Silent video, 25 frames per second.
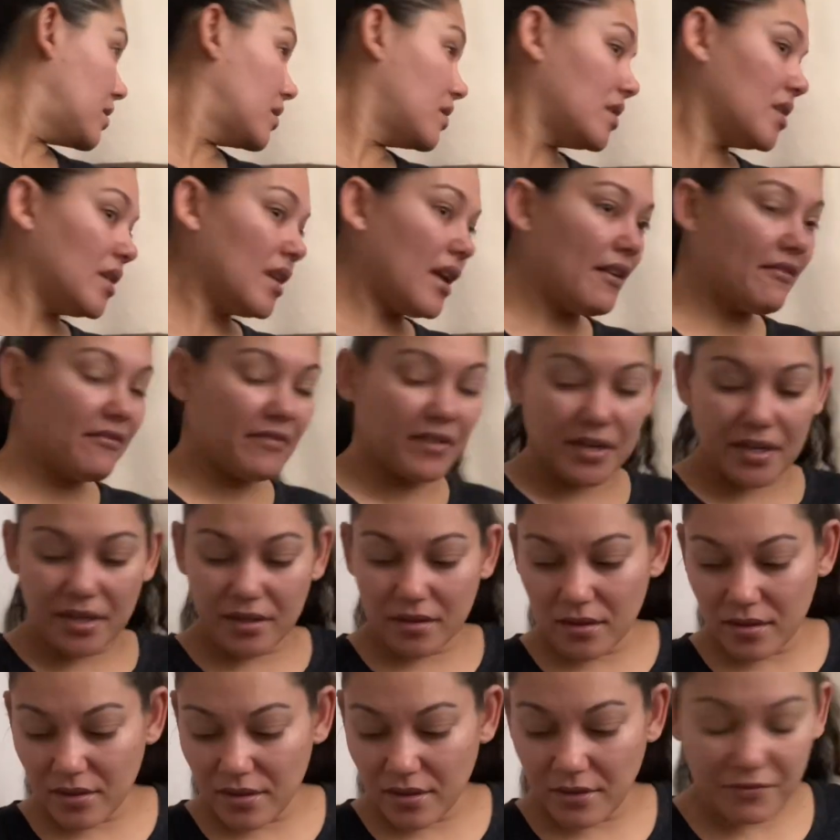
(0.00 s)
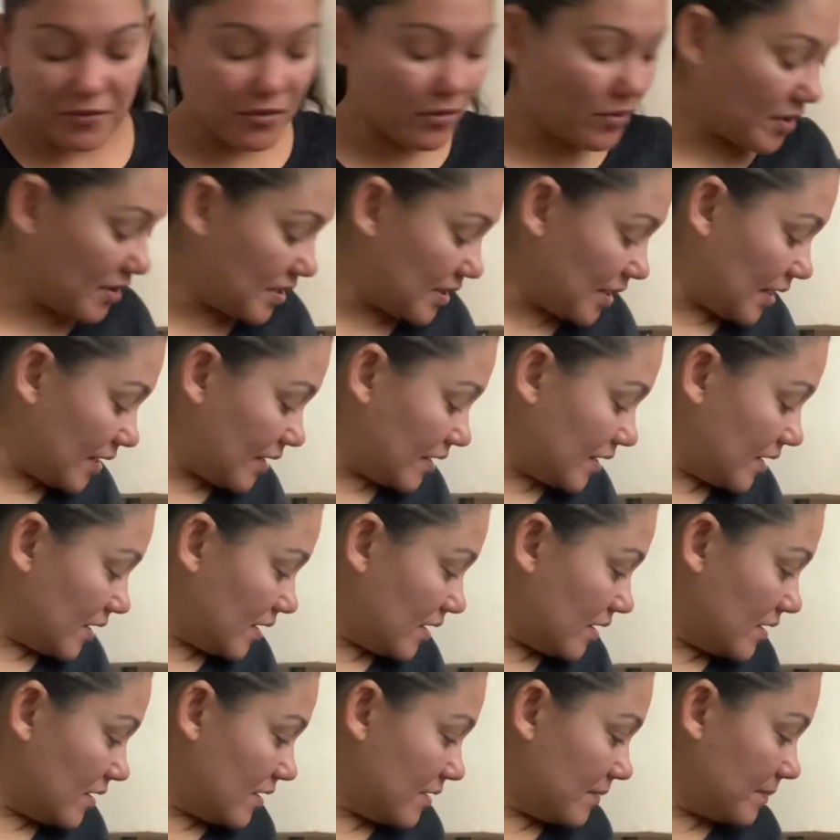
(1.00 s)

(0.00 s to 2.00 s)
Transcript: Did I forget the, of course I did.